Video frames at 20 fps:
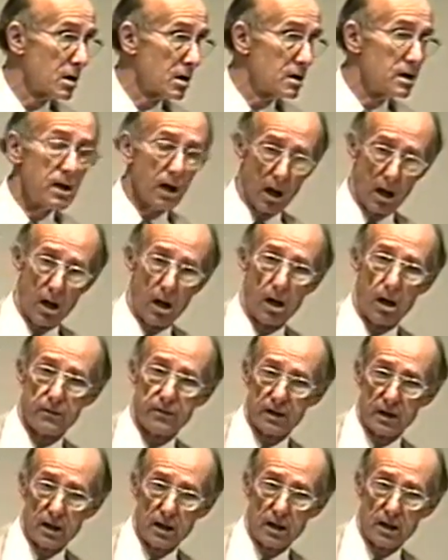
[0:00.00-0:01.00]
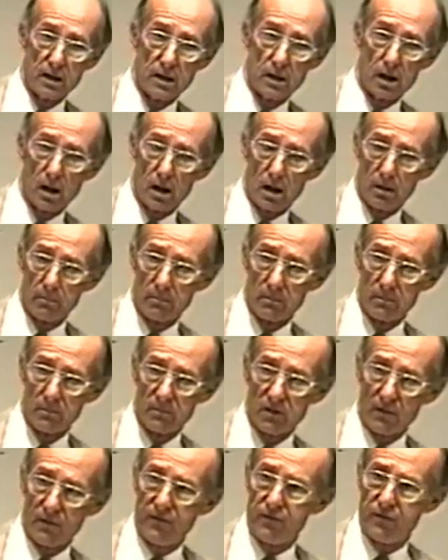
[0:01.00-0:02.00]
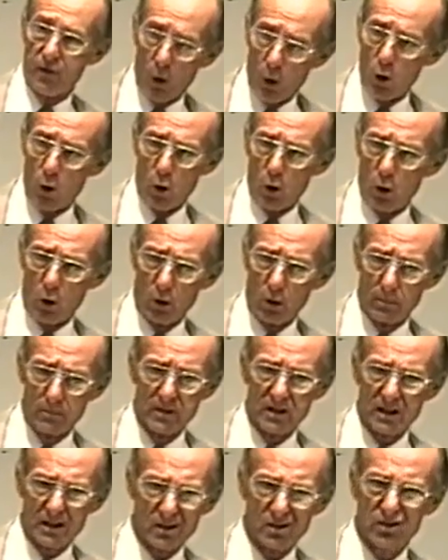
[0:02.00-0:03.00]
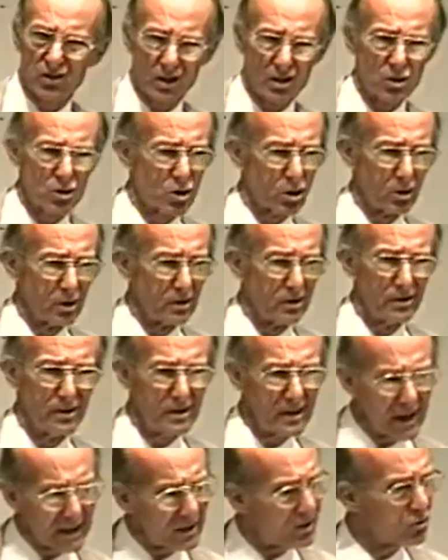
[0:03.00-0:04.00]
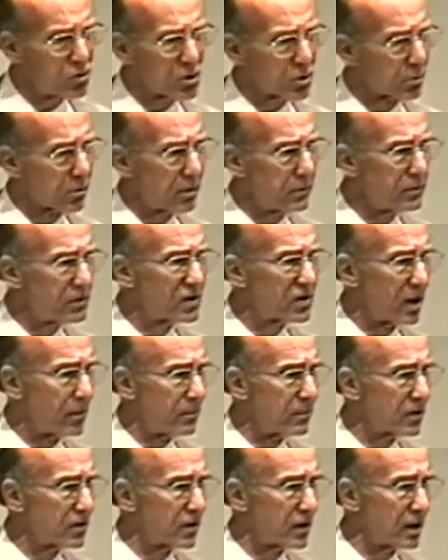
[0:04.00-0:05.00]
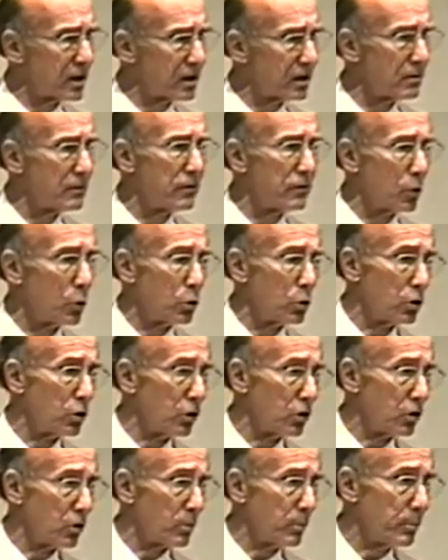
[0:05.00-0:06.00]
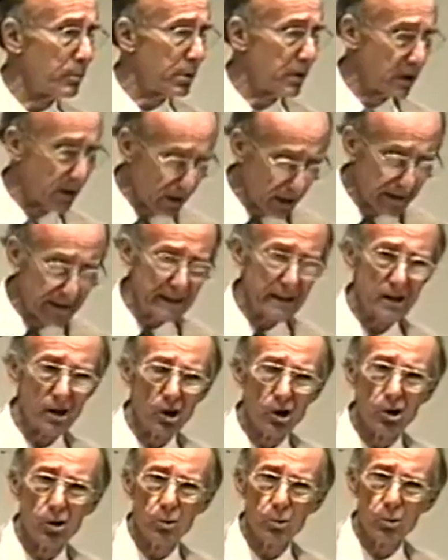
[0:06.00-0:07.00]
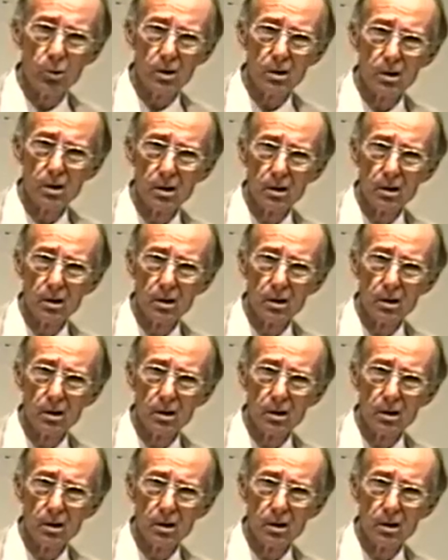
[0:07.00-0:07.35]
Yeah, the form, the essential nature of something for Plato